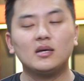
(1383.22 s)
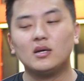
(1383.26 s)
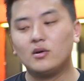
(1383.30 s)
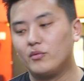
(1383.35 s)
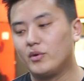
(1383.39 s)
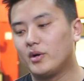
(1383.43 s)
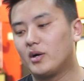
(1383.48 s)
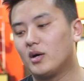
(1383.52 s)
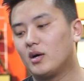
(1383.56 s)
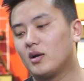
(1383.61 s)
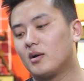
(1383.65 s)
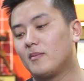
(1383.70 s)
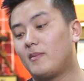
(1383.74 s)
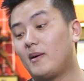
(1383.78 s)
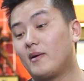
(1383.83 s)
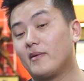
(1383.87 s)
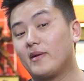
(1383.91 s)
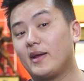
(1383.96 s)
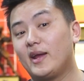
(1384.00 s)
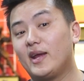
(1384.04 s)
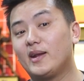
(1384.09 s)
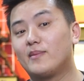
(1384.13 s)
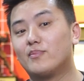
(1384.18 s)
We got
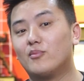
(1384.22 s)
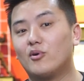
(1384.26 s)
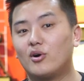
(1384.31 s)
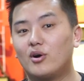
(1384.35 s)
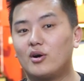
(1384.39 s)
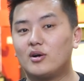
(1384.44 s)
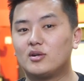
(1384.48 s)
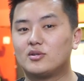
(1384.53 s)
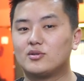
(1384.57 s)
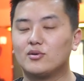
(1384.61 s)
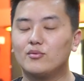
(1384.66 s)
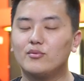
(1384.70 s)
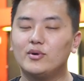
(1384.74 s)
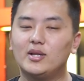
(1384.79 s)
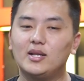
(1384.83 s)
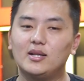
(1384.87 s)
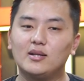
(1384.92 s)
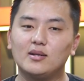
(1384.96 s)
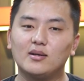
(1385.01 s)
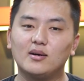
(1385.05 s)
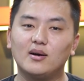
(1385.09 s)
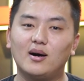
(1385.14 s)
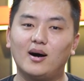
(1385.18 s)
about 8 more, so
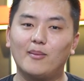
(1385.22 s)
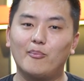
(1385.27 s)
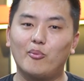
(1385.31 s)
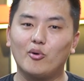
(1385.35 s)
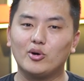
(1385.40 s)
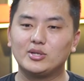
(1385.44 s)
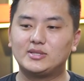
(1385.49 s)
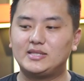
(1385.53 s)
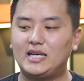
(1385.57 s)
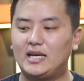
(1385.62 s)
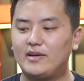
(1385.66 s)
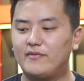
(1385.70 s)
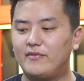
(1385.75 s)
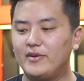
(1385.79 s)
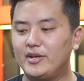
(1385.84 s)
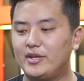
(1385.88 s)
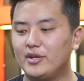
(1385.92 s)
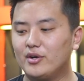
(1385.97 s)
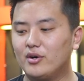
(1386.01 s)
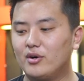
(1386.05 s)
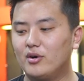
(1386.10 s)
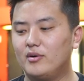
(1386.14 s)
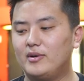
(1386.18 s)
we'll post that
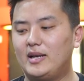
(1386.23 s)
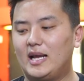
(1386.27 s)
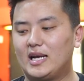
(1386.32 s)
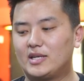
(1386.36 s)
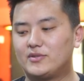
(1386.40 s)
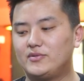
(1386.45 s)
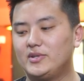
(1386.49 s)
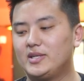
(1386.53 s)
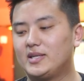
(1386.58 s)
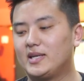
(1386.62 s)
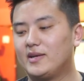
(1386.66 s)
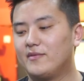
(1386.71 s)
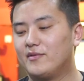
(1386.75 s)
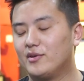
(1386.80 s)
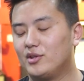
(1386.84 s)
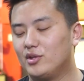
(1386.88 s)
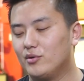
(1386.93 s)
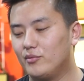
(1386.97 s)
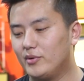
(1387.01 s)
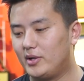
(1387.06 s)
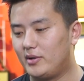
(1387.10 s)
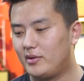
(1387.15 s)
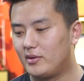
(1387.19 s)
video next week, even
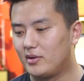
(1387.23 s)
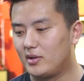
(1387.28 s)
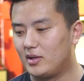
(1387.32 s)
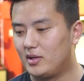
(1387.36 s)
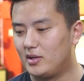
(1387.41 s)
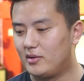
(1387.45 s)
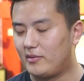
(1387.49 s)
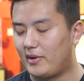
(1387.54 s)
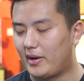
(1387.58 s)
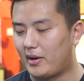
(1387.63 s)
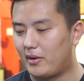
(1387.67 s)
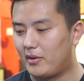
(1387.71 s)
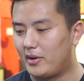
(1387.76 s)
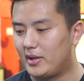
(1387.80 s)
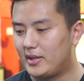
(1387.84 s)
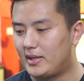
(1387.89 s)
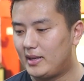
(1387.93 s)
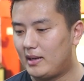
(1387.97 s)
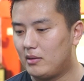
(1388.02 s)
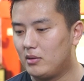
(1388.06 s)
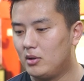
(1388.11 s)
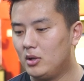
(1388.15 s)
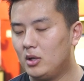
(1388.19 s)
though we're going to record it
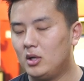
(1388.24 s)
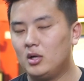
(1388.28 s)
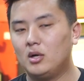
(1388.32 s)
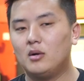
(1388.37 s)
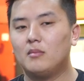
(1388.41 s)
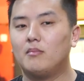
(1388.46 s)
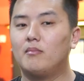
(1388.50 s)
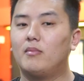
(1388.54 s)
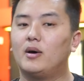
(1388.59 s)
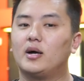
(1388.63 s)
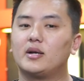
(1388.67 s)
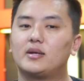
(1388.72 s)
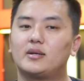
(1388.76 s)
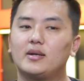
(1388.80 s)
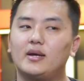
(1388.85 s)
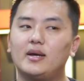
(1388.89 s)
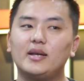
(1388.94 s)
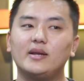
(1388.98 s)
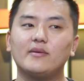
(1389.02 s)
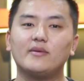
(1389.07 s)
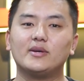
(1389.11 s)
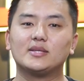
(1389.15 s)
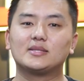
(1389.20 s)
now. But
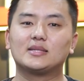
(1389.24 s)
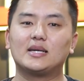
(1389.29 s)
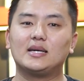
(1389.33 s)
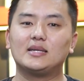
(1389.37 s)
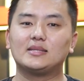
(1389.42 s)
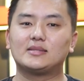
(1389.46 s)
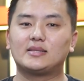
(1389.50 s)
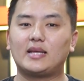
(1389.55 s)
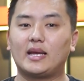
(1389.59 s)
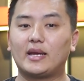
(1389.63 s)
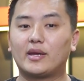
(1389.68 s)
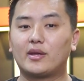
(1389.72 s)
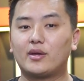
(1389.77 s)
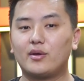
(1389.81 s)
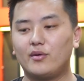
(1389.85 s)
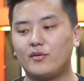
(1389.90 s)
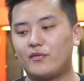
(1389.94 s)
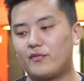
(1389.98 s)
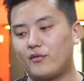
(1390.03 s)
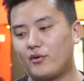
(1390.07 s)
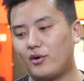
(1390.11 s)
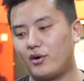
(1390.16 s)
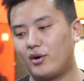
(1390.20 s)
anyways, guys, thank you
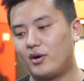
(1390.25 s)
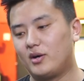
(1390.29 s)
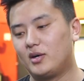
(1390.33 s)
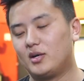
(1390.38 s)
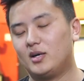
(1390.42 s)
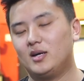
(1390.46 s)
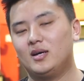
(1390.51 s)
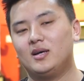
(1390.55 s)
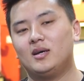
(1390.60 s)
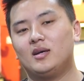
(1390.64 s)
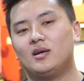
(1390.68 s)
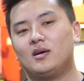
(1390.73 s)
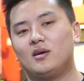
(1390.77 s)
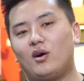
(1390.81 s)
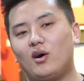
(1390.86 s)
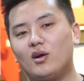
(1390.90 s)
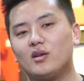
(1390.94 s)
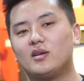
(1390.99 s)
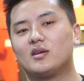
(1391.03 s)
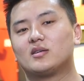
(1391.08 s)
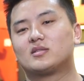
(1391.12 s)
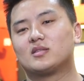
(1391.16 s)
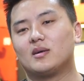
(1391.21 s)
for
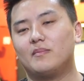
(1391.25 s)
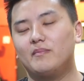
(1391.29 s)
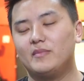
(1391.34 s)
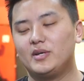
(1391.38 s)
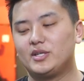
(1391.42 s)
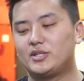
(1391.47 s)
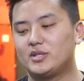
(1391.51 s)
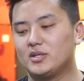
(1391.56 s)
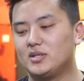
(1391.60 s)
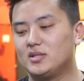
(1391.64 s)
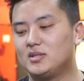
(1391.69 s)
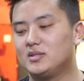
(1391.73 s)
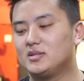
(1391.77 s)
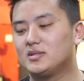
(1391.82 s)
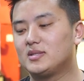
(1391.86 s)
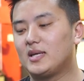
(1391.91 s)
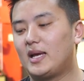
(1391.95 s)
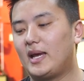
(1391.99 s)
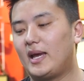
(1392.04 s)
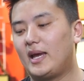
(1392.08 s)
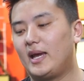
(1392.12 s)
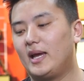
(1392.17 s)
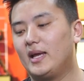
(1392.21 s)
all your submissions,
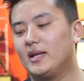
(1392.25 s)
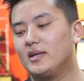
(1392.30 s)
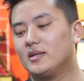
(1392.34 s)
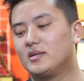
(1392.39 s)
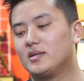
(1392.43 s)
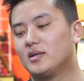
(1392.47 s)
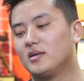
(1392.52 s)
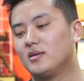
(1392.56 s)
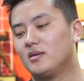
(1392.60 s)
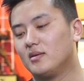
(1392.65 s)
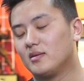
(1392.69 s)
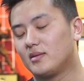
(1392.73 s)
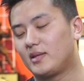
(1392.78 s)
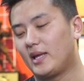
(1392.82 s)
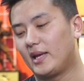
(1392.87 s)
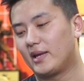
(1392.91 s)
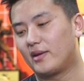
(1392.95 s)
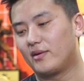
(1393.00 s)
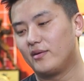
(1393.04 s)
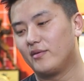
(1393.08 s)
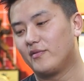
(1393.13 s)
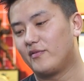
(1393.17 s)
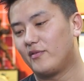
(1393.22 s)
and
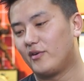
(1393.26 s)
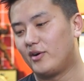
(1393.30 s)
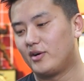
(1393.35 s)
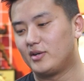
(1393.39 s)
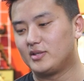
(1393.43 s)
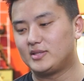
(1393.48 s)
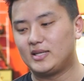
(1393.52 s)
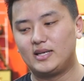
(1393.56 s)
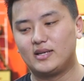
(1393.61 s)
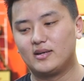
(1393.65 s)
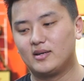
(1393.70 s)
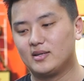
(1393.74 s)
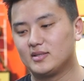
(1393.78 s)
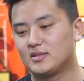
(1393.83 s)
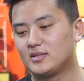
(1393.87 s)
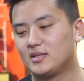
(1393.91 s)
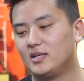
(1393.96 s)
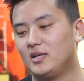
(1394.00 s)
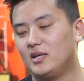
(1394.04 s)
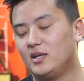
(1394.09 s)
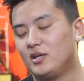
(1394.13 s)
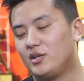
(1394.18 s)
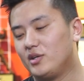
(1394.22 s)
thank you for sending us
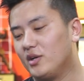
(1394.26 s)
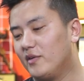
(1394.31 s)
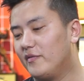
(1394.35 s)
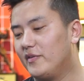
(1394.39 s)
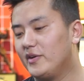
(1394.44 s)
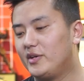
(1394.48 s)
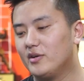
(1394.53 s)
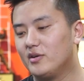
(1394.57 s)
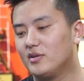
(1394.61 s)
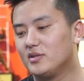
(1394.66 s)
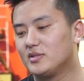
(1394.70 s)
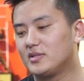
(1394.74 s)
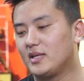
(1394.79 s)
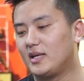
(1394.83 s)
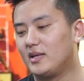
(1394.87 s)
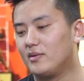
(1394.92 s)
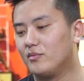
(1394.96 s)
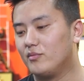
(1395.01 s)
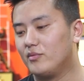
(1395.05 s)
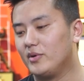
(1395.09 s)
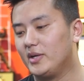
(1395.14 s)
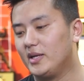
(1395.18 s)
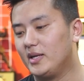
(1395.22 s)
your videos.
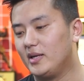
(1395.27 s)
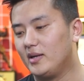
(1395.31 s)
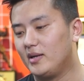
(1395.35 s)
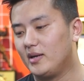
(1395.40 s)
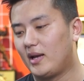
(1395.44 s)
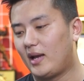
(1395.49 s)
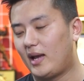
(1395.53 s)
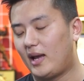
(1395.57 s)
And we